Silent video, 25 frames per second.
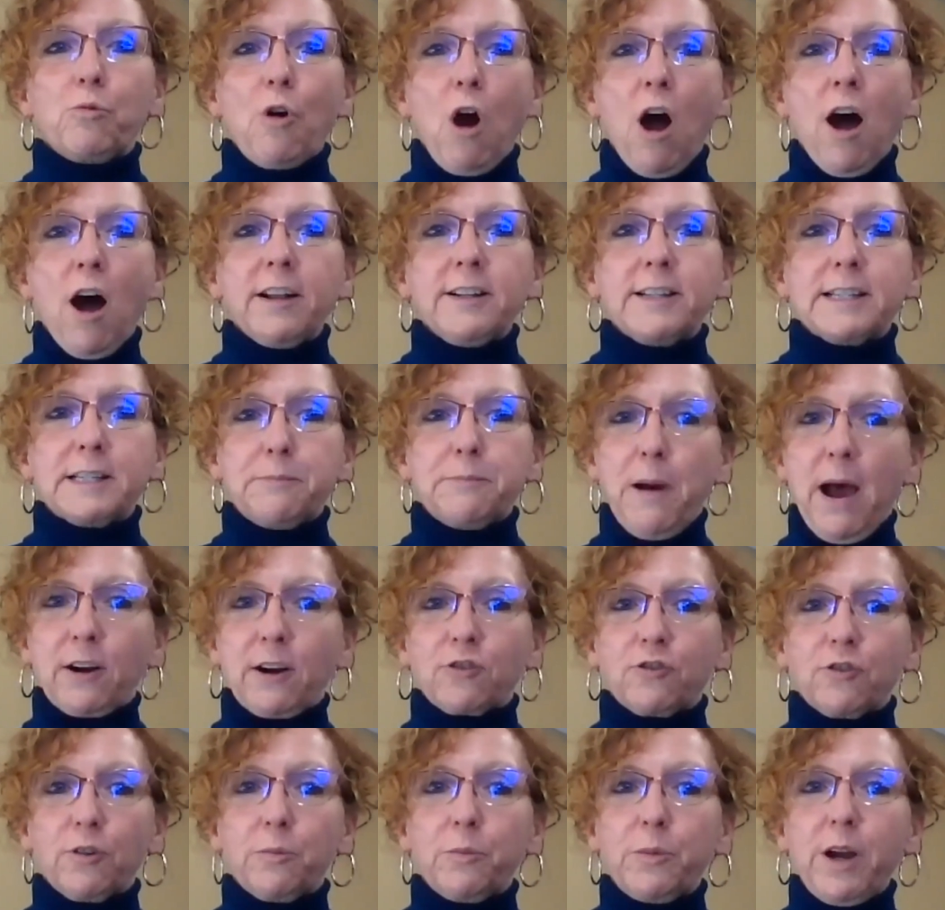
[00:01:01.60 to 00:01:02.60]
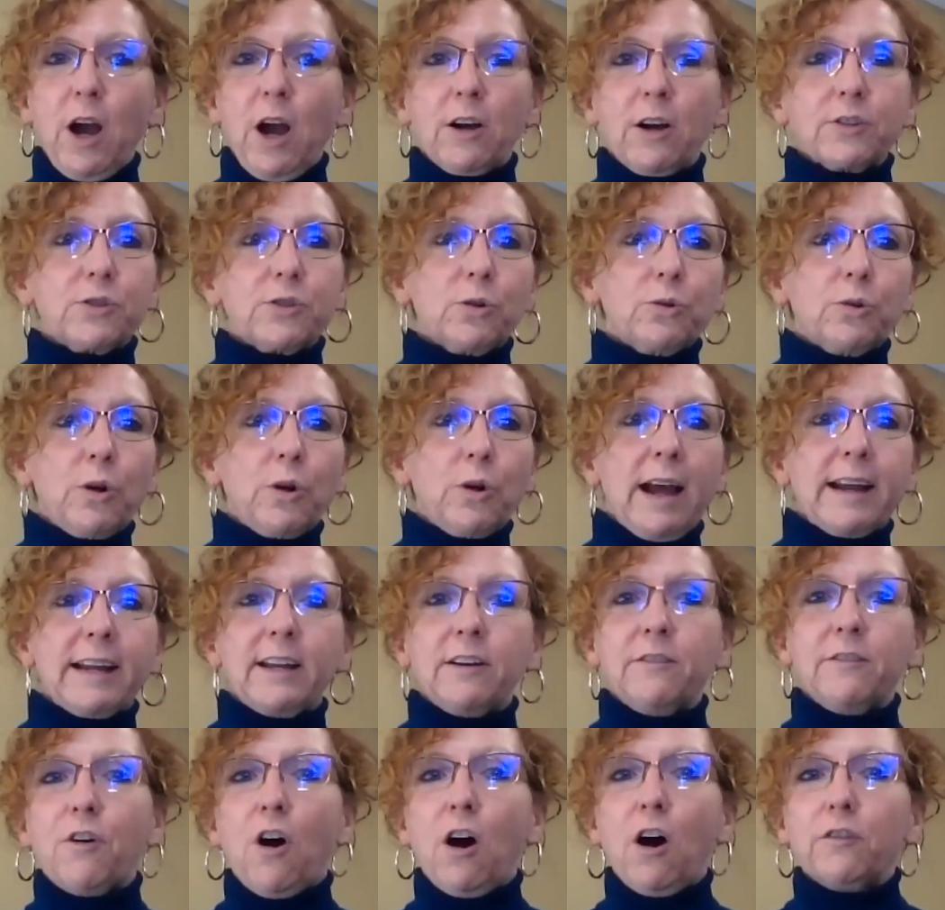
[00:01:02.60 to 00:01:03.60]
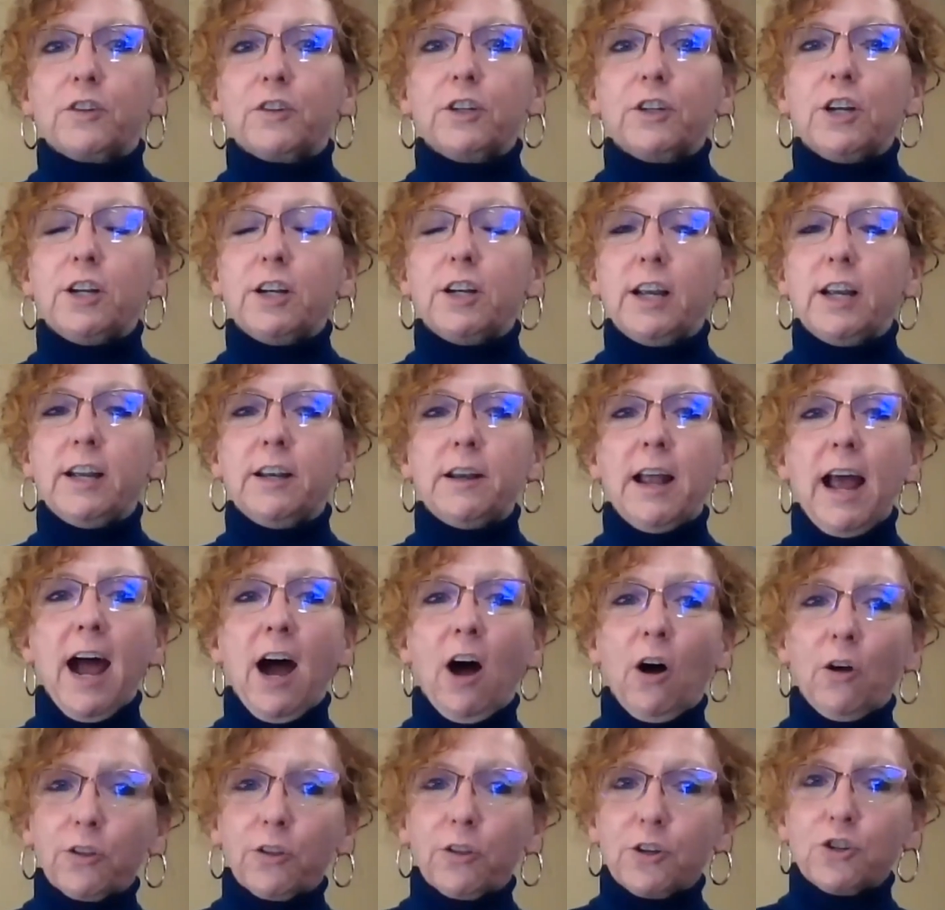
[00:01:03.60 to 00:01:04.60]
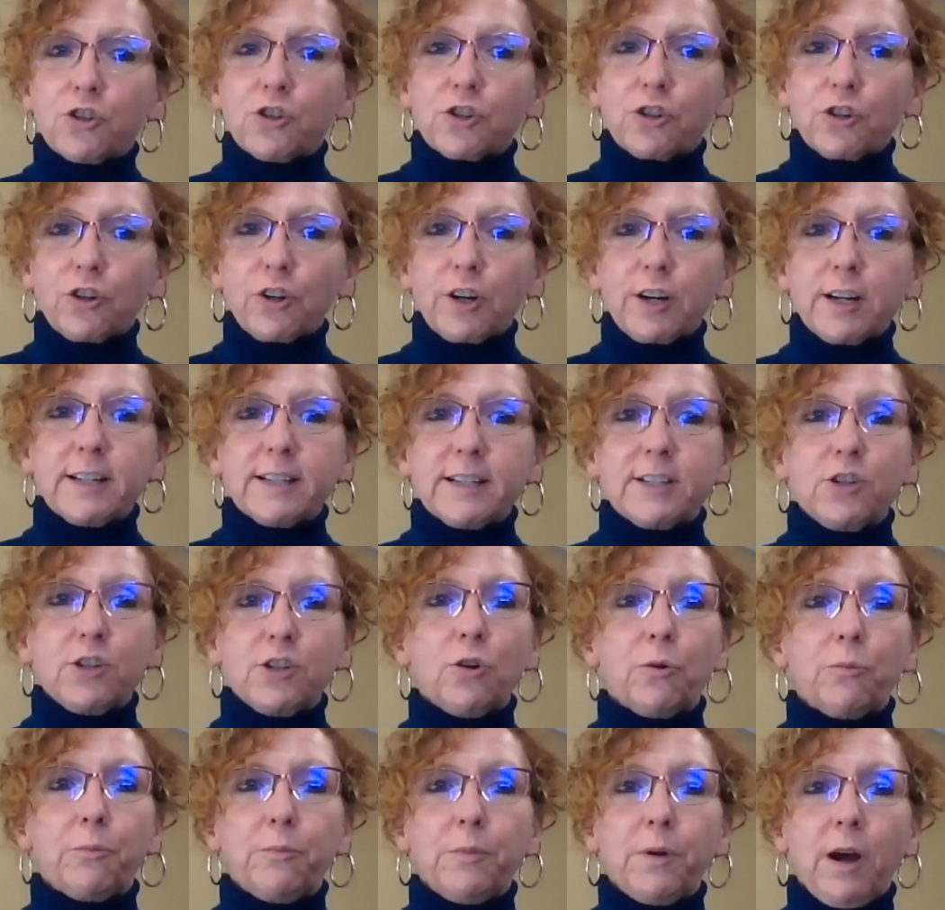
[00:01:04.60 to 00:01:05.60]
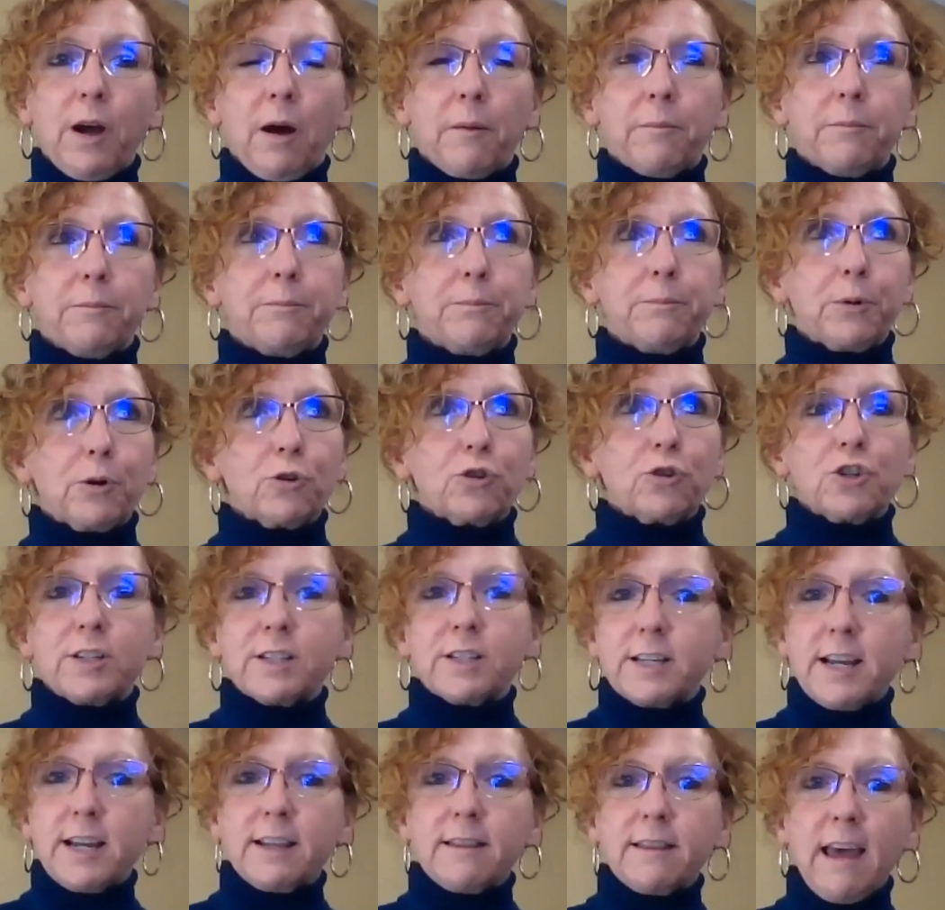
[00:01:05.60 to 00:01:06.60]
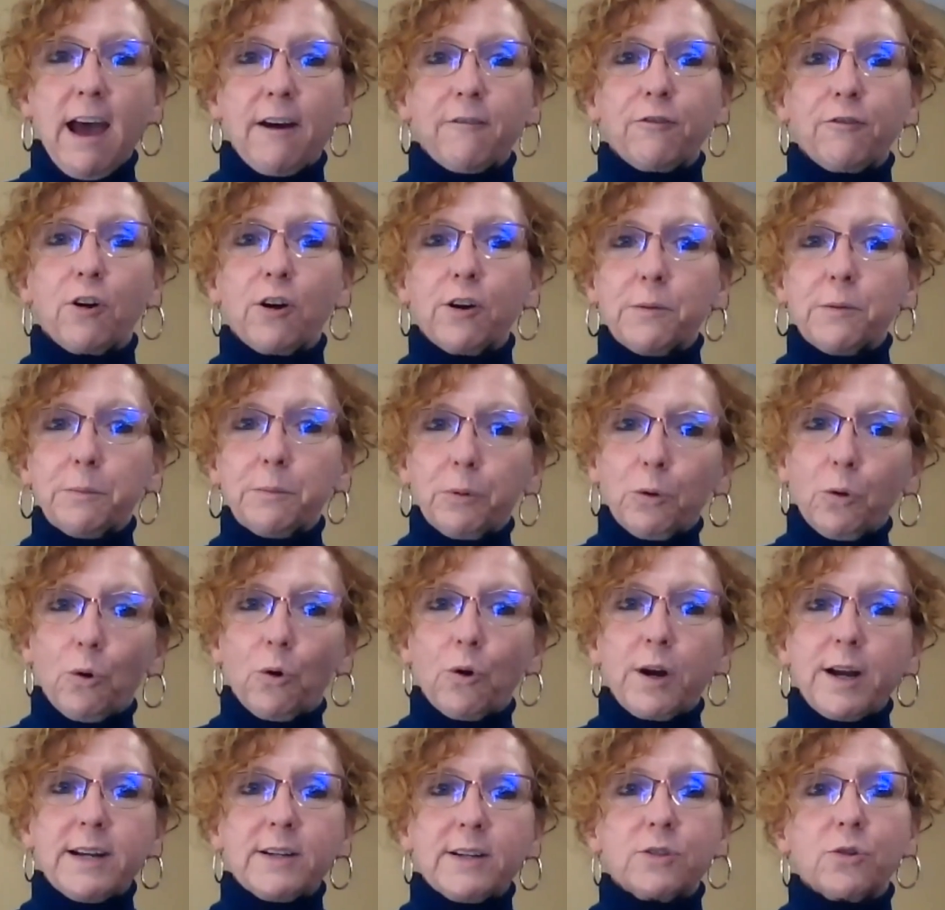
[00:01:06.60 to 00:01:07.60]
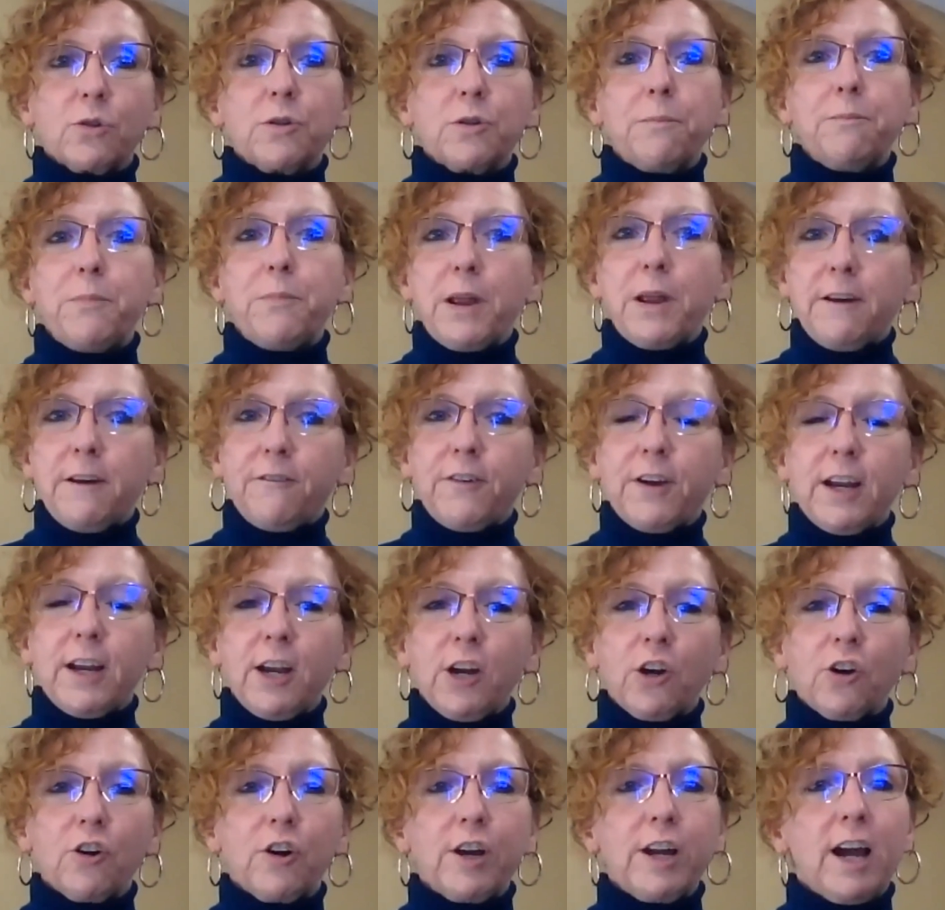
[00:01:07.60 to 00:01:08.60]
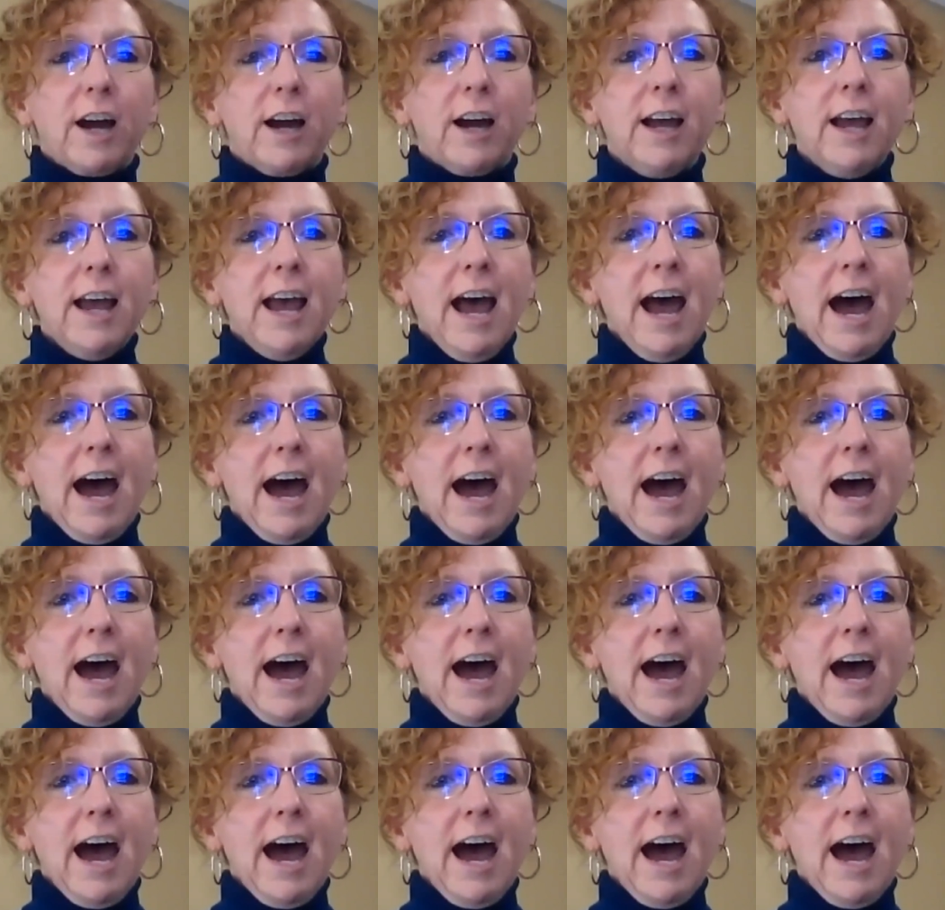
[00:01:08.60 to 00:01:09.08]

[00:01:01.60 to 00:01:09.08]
broad spectrum. I get involved in health insurance, purchasing that for our employees. So the benefit area.